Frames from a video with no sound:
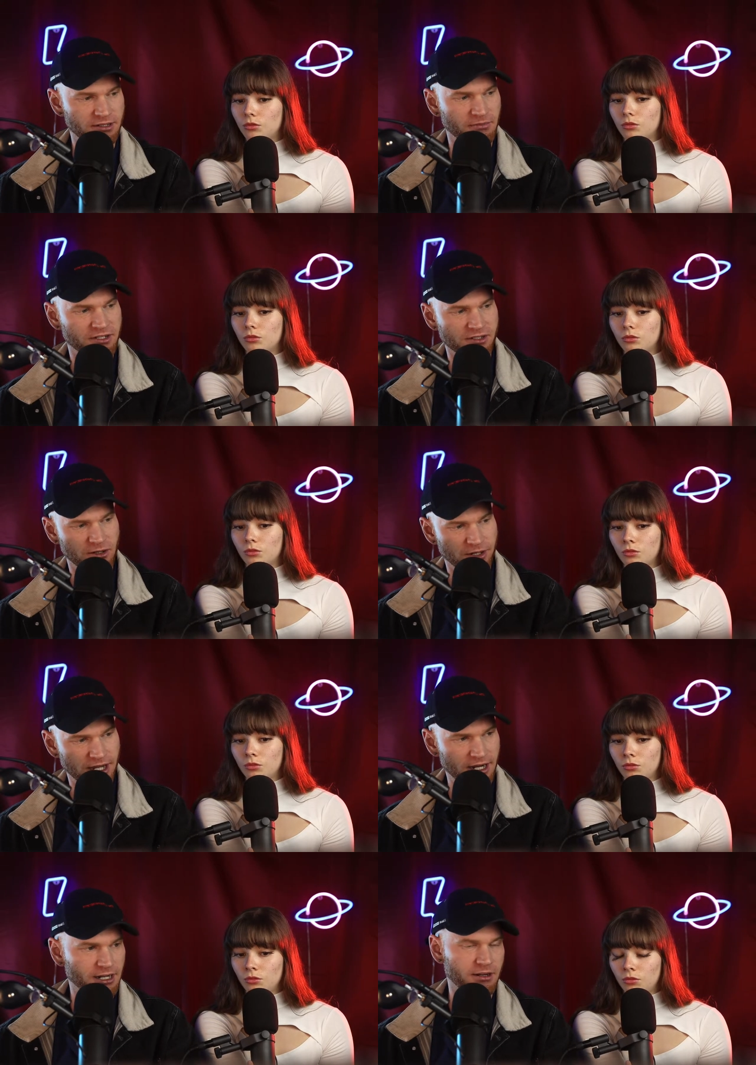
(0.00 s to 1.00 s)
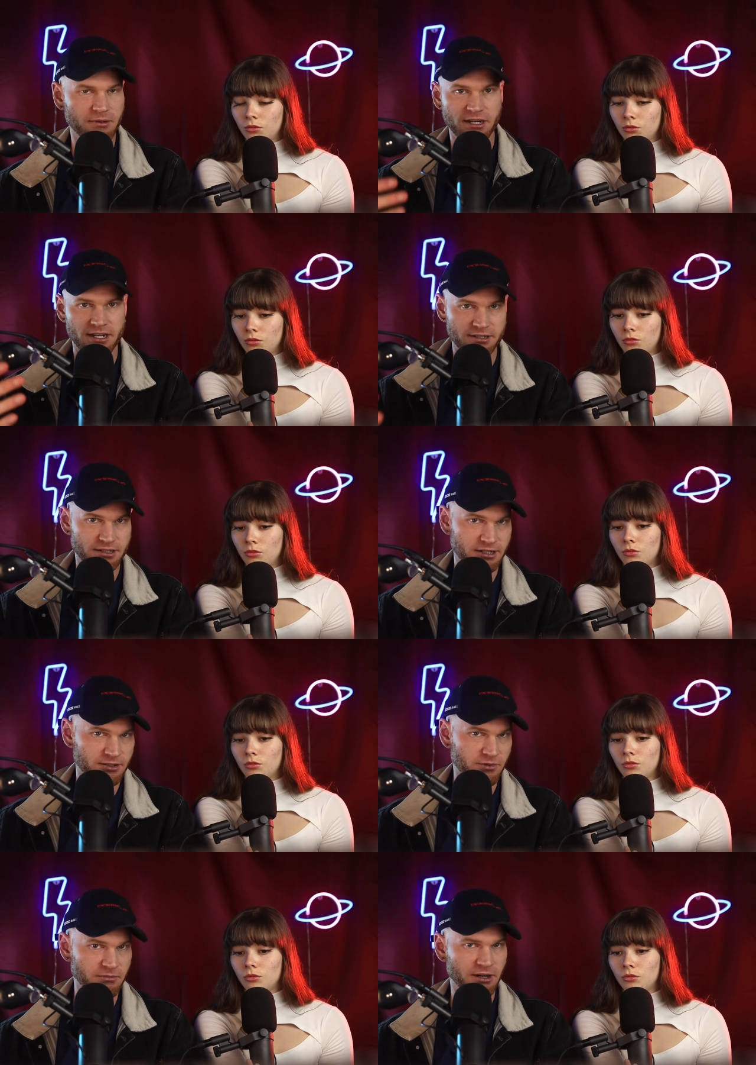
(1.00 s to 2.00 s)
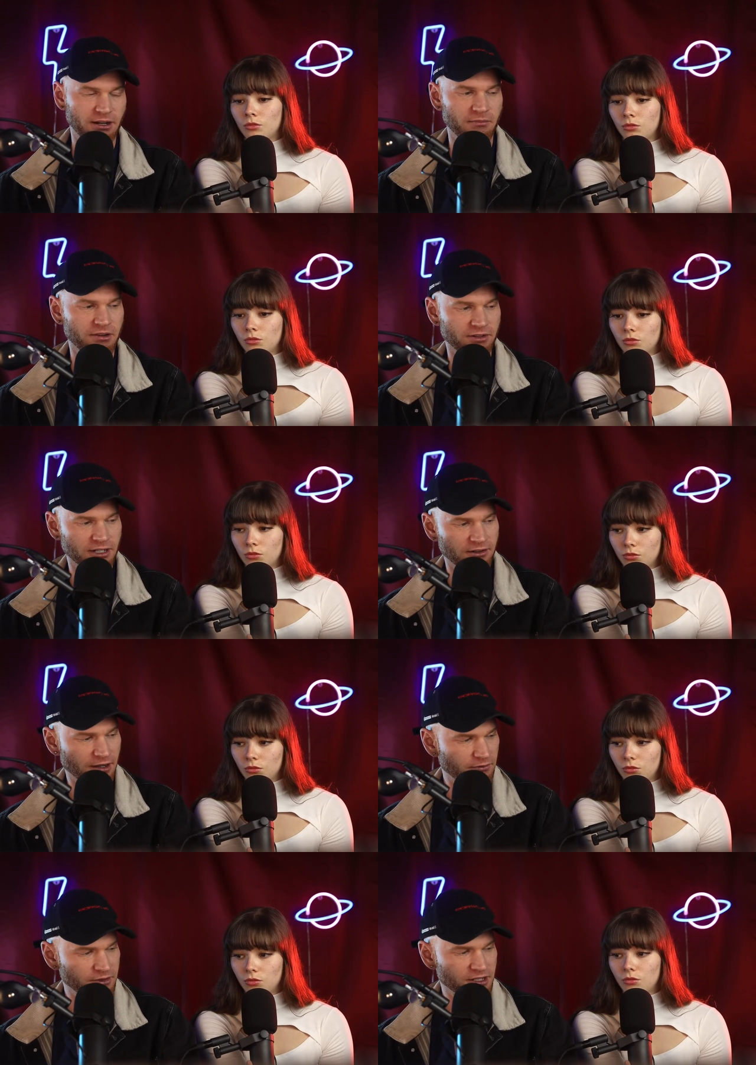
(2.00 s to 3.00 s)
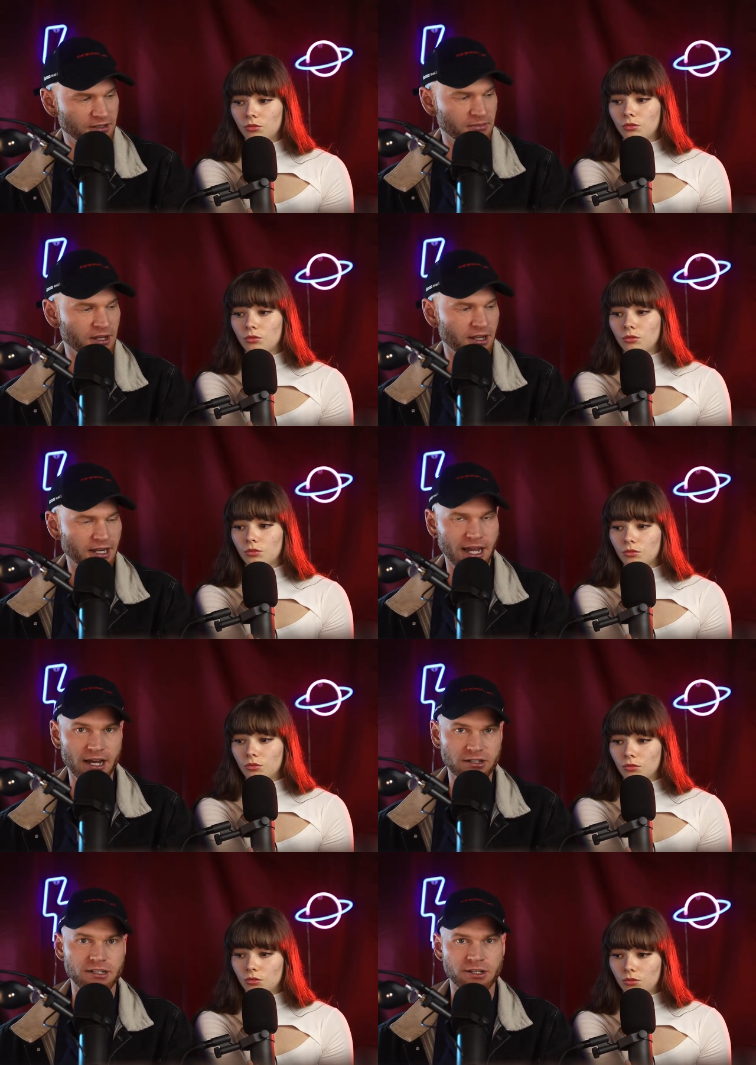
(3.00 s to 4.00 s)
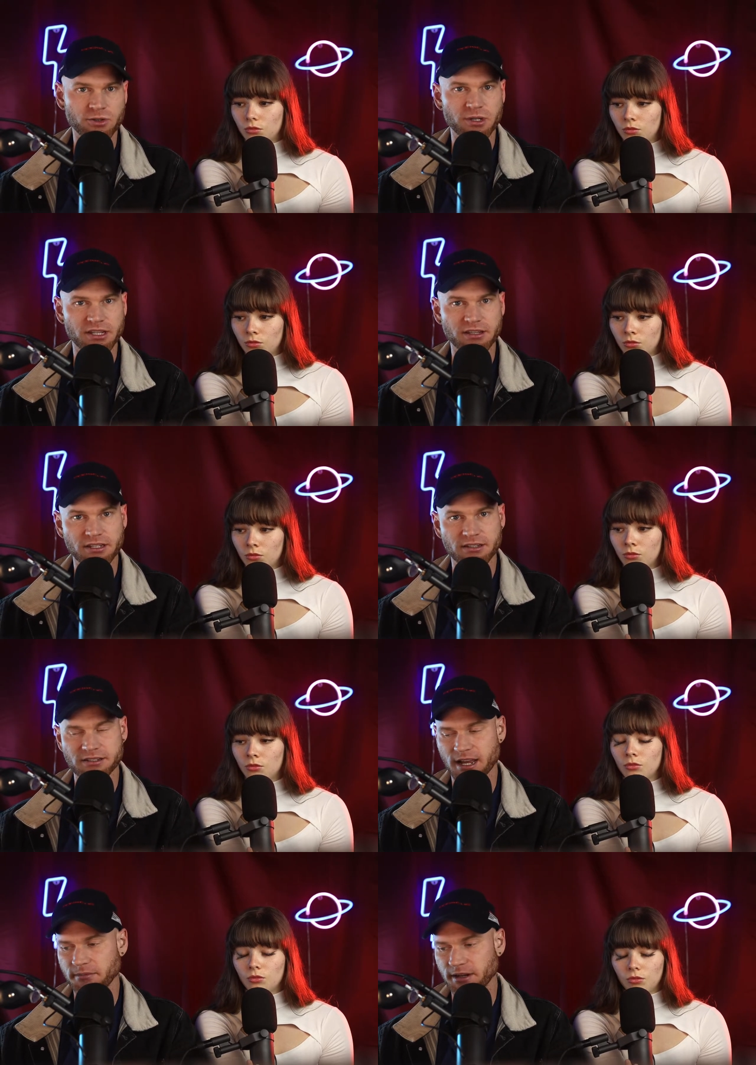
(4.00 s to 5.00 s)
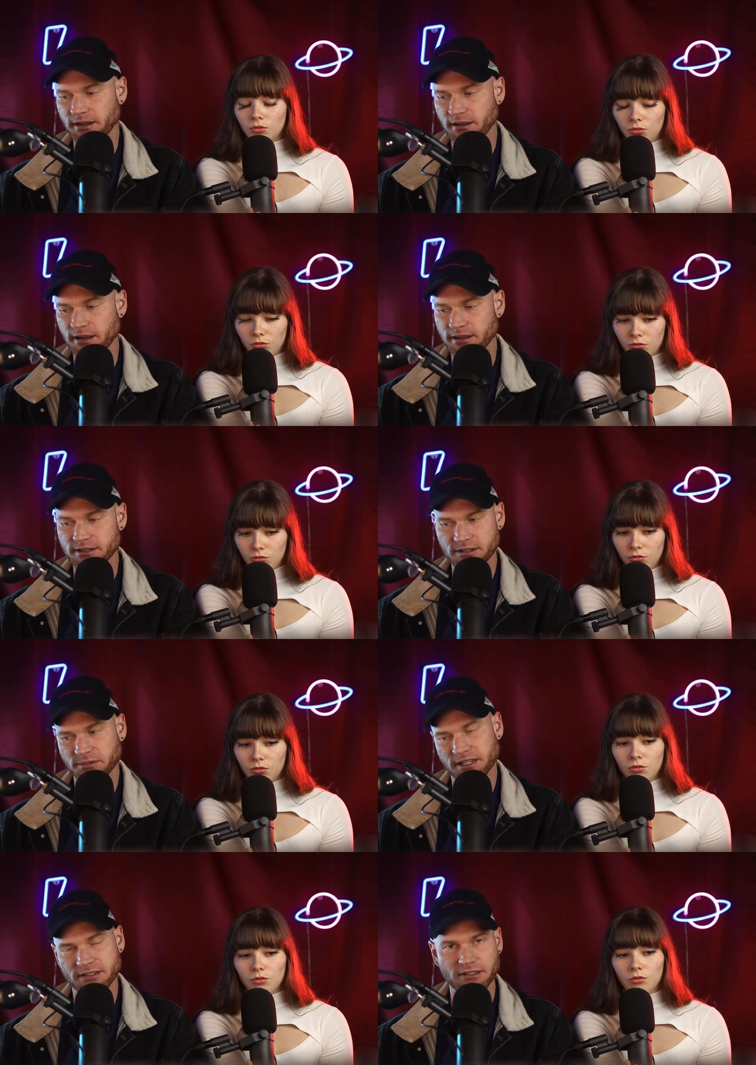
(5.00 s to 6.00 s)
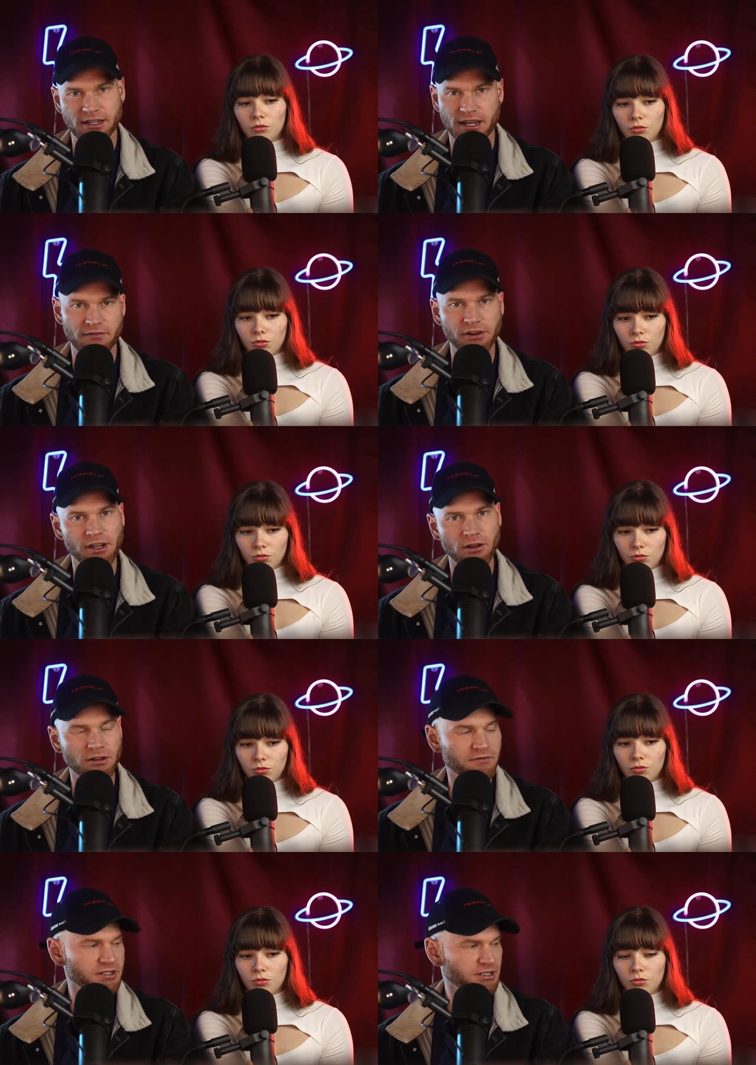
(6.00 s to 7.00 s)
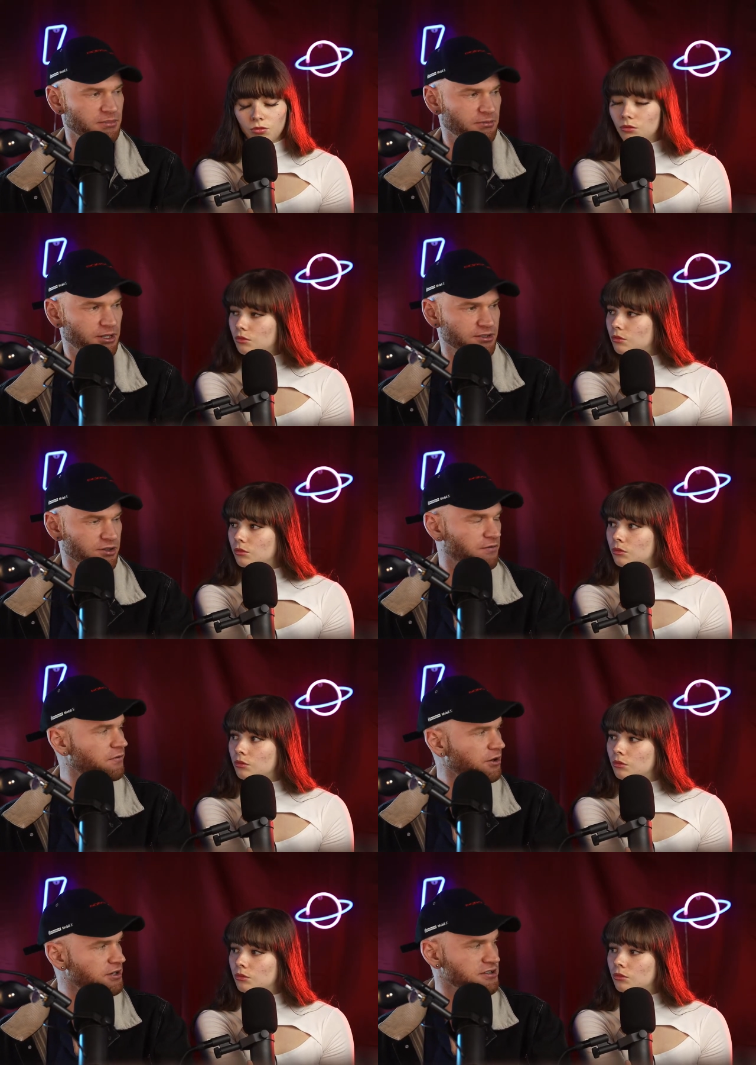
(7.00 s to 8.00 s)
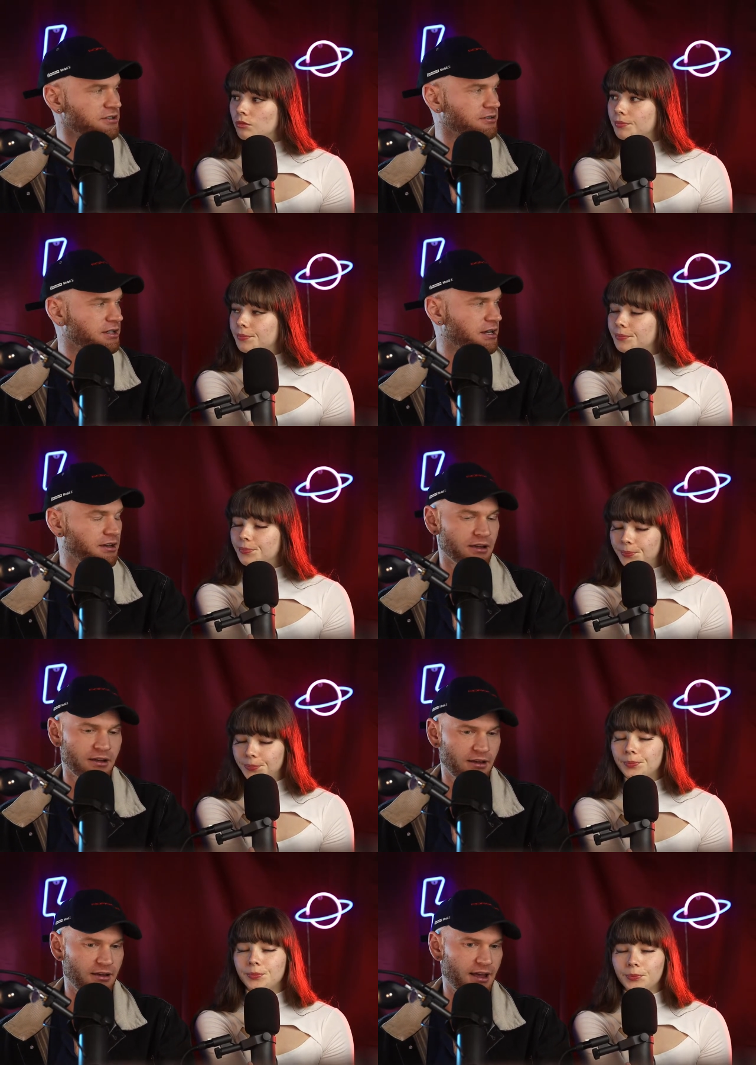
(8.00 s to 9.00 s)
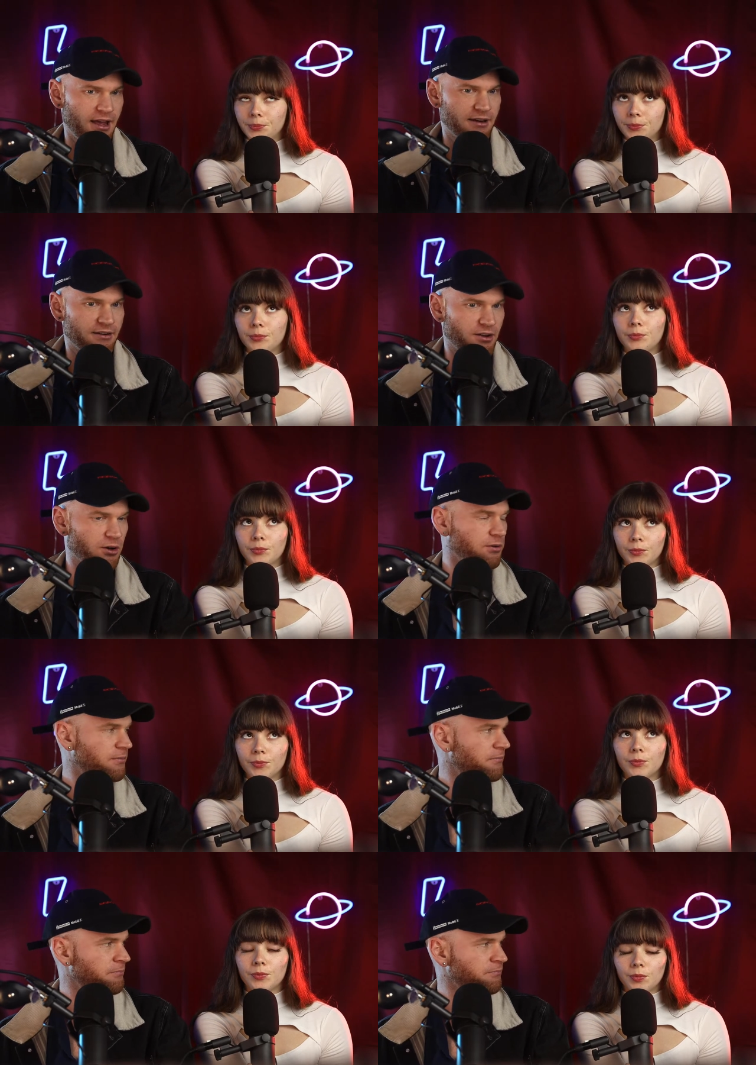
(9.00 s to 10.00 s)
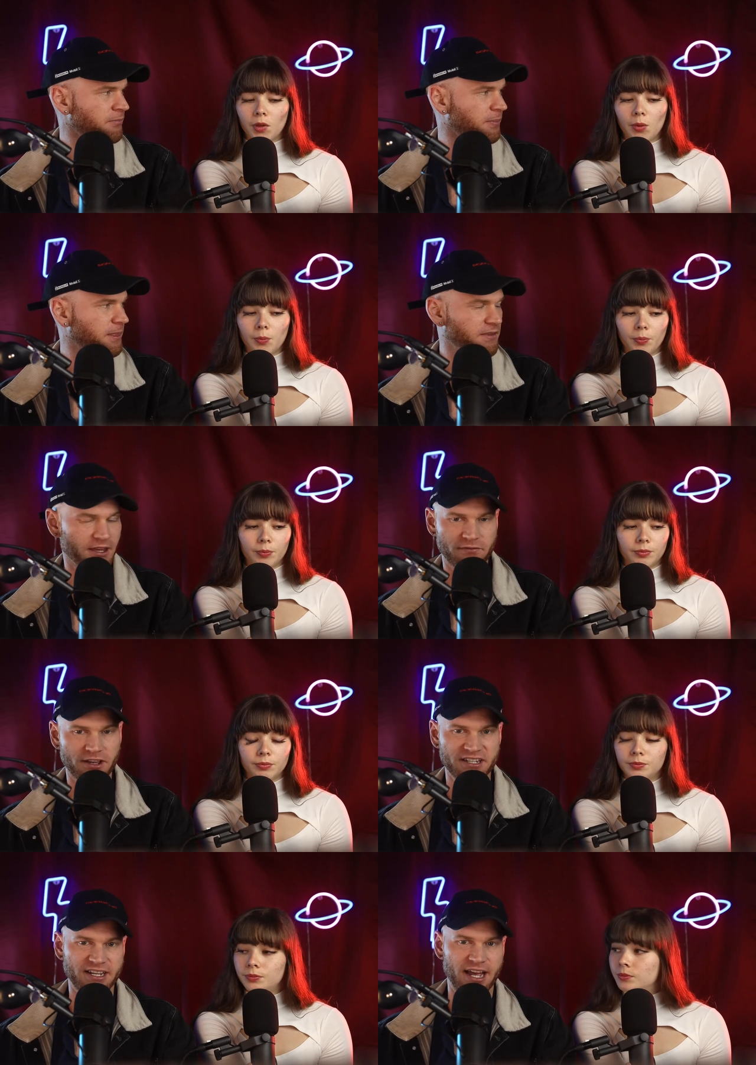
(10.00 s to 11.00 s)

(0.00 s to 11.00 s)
Speaker 1: I'm going to slow down. I'm going to be nice to these women. I'm going to be really grateful to them. Like, actually enjoy the thing that's happening. And mm this applies to like every goal. Obviously, people get so focused on the end goal that they forget to